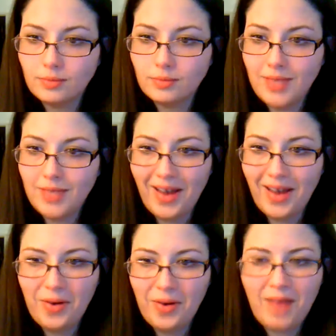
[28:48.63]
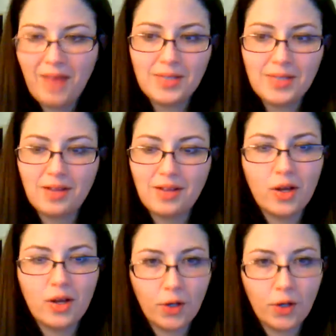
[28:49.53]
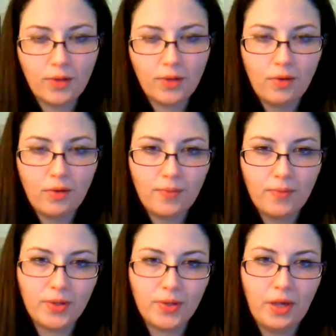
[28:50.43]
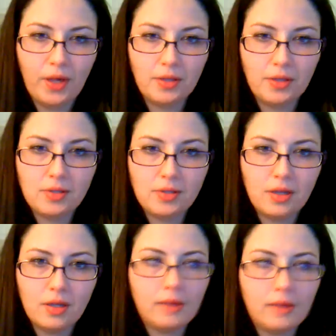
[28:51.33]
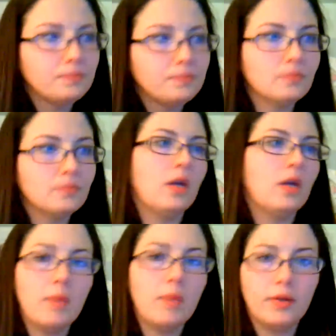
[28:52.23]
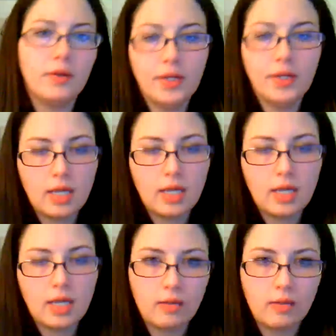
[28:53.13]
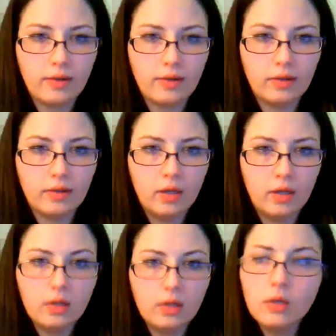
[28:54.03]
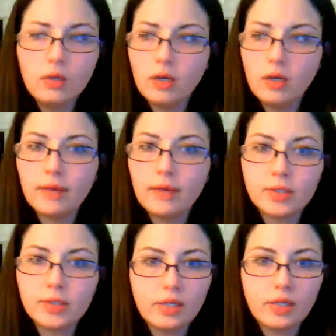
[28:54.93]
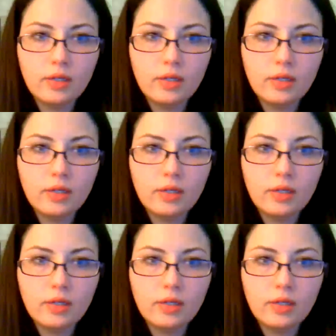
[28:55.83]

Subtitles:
Yeah, we have a 10 o'clock curfew for the kids. Anybody under 18 isn't allowed out after 10.